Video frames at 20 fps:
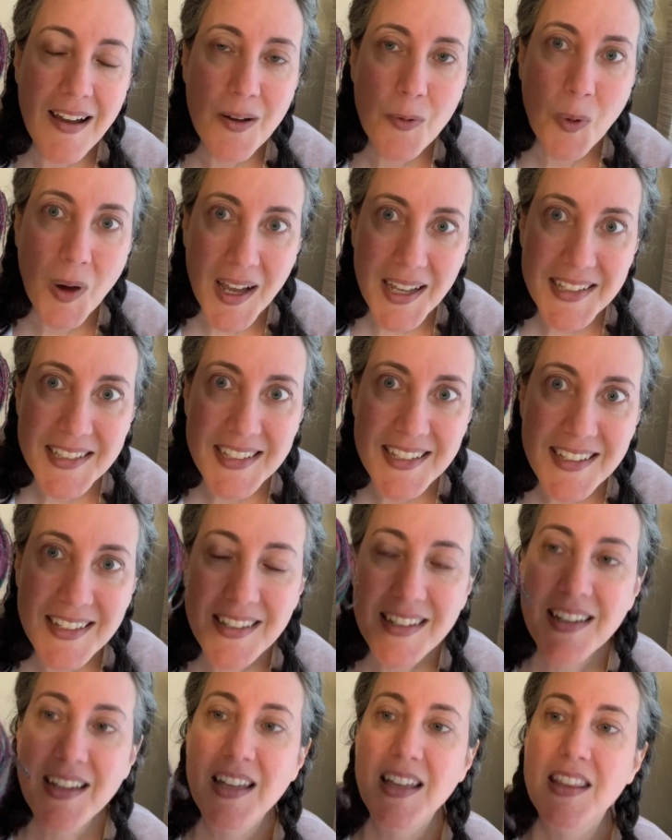What?
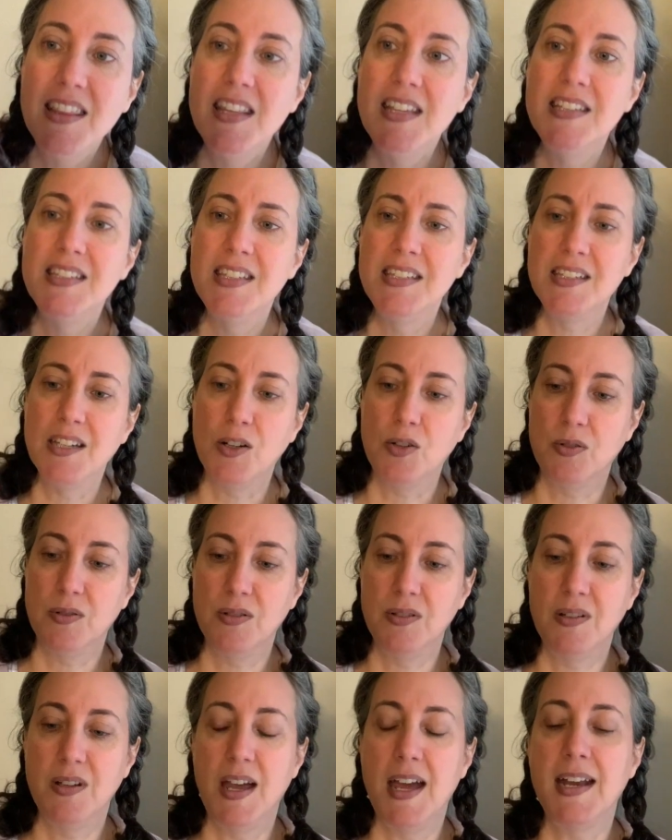This is
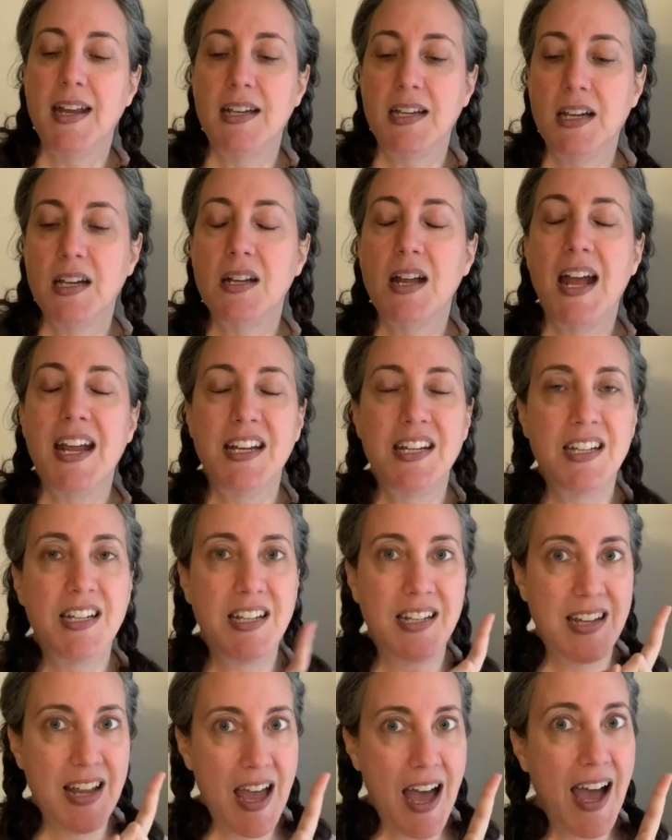and
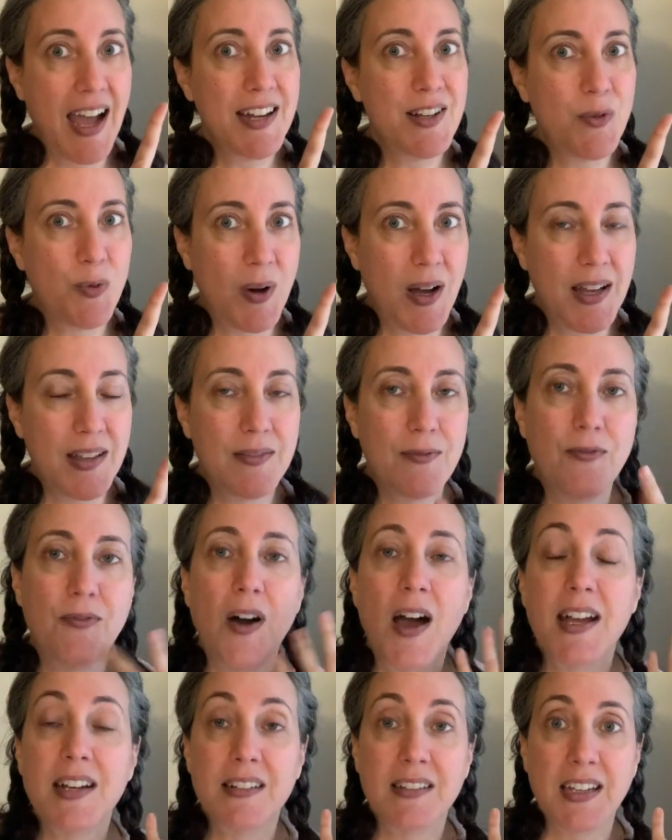I know why.
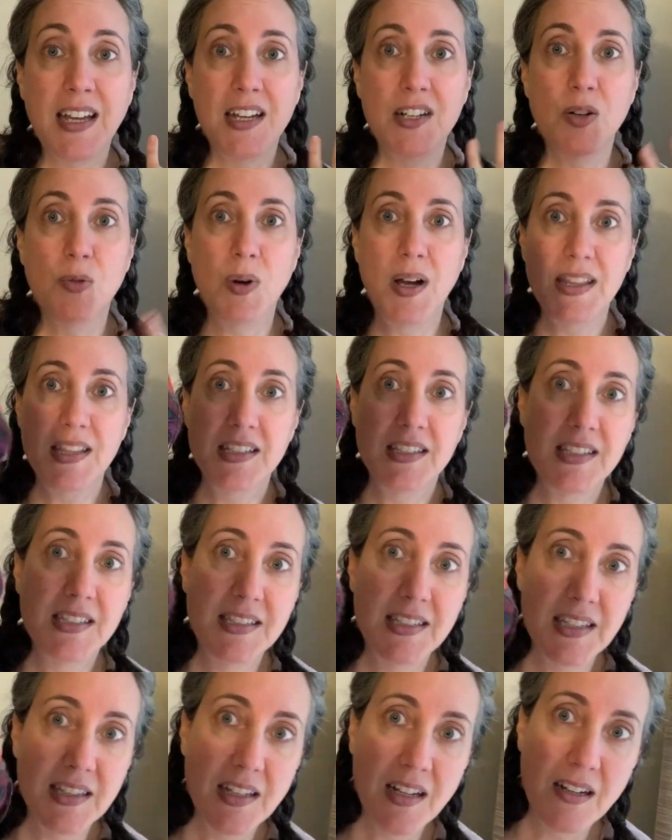Finally, I know why this is
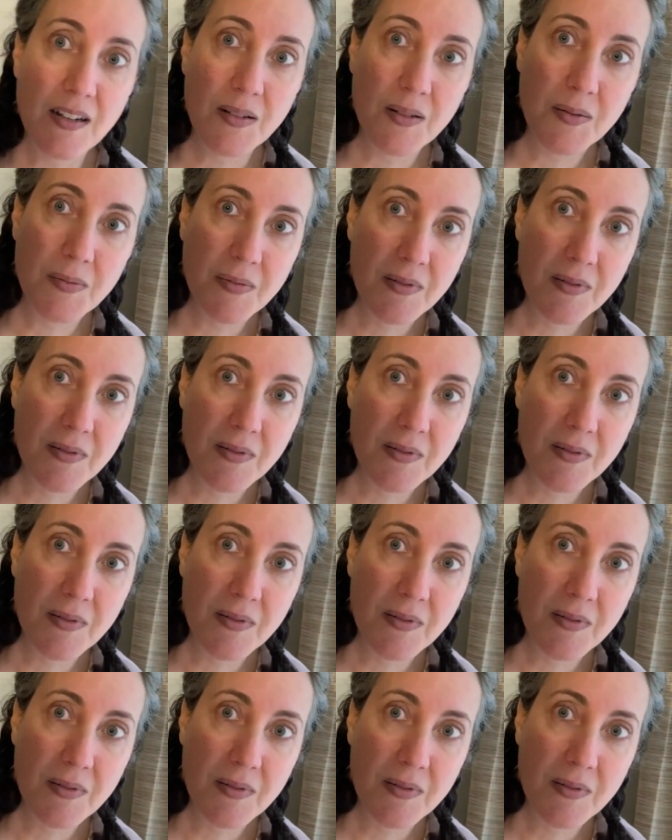in there.